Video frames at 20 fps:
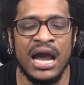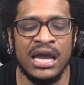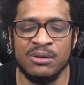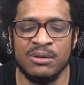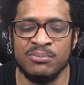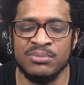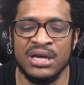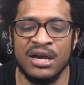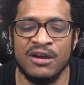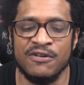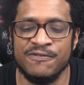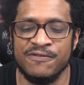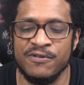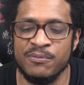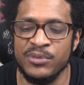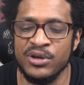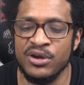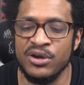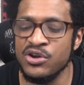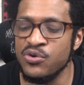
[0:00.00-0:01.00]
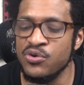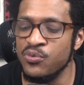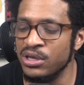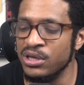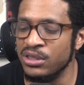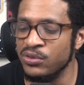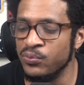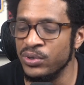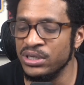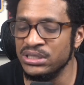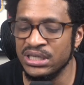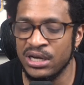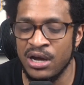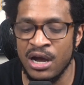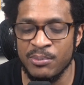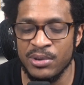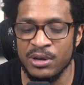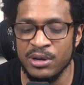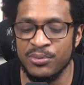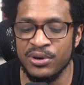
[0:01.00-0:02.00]
I am not familiar with which
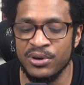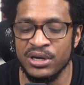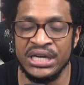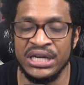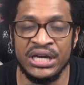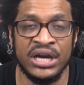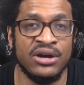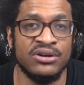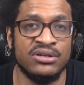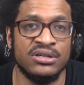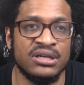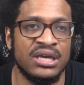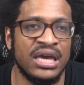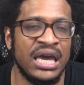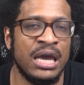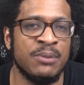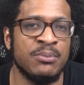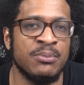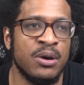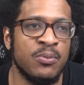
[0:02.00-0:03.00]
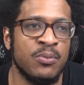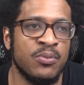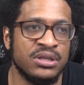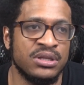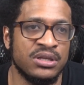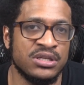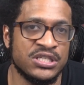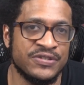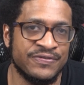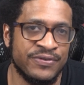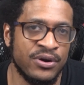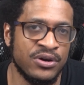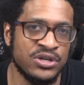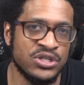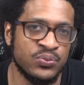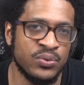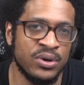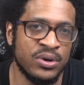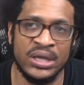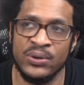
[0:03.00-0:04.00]
comic book character came up with this
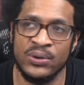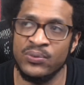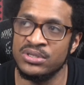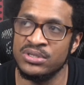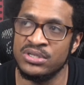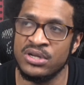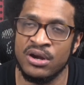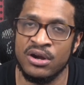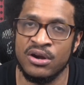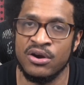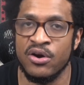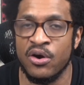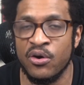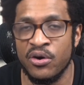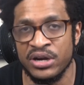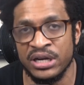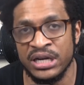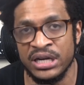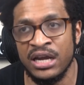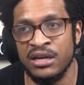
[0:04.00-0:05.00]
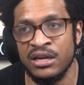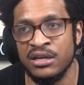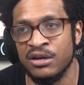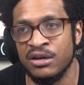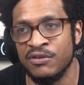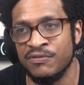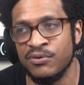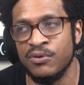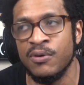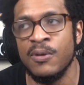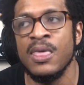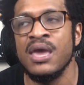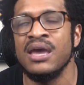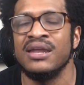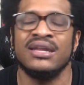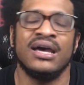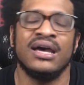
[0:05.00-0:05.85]
first, whether it was her or Deadpool,